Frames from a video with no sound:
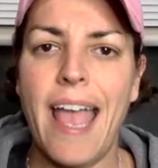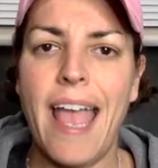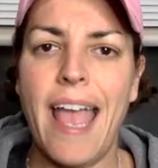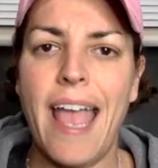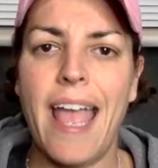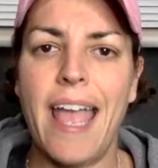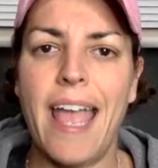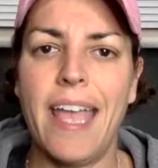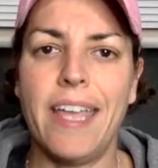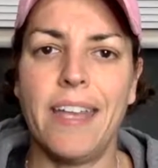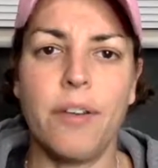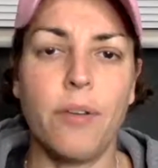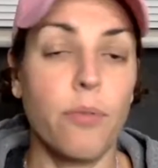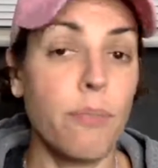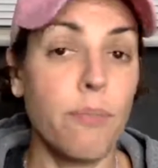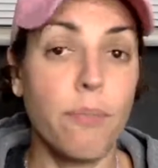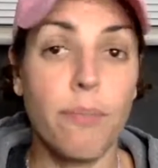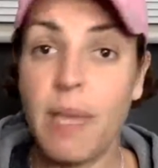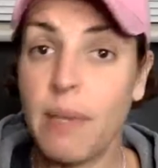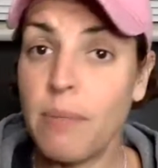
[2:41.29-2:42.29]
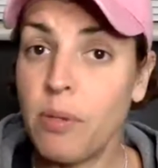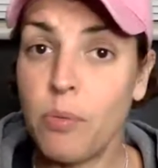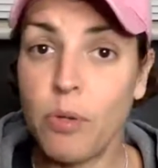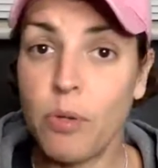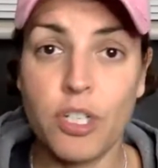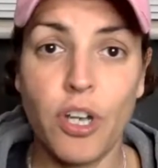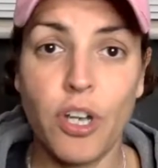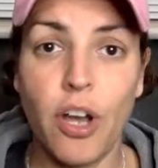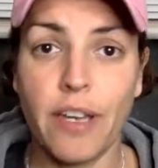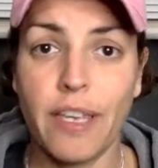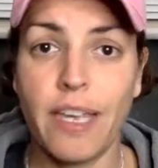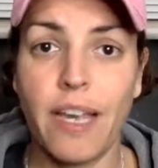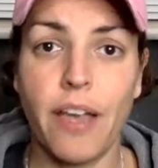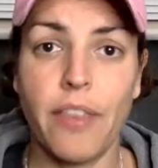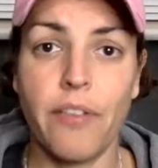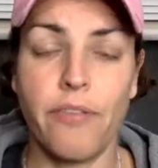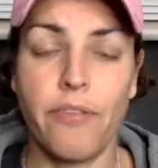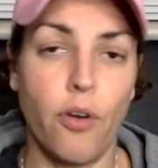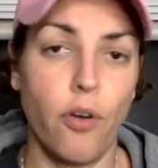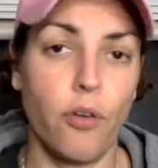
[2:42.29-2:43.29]
and maybe we're talking on
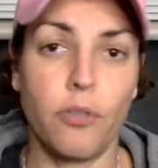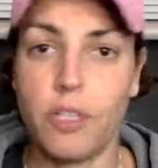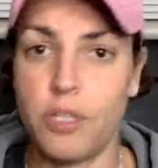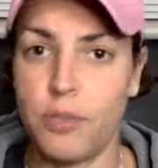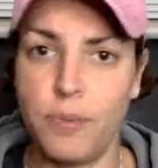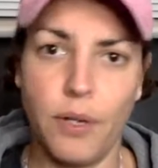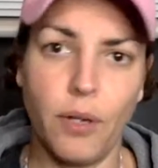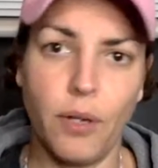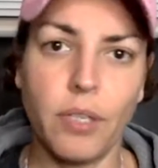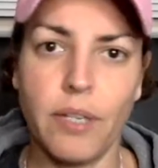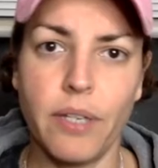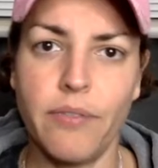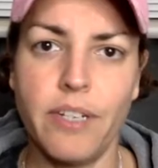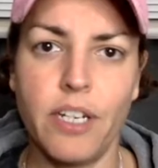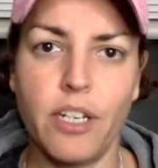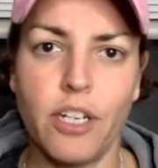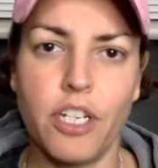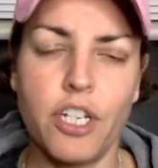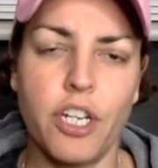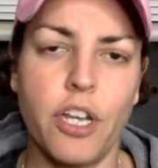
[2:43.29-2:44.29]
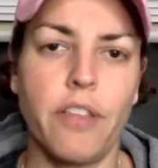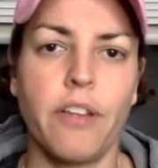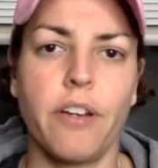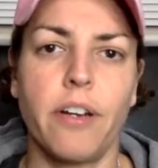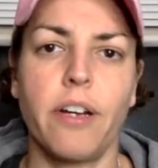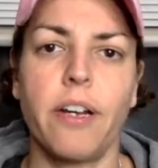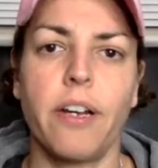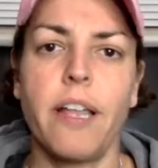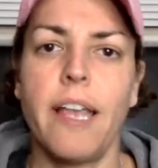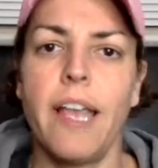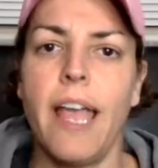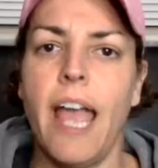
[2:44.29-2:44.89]
the phone because we don't live near each other,